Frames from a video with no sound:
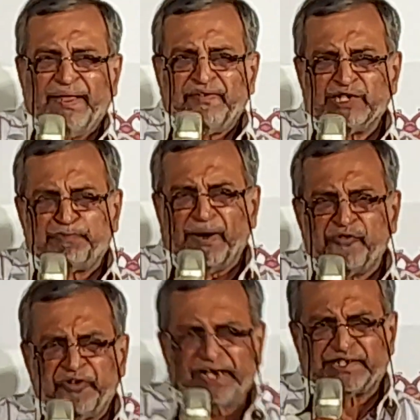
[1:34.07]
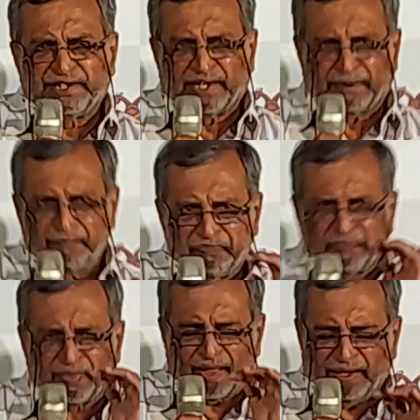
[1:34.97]
this perfection
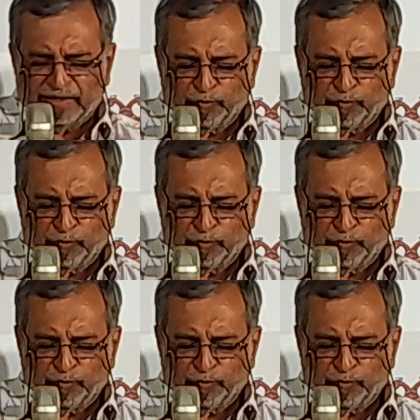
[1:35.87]
is,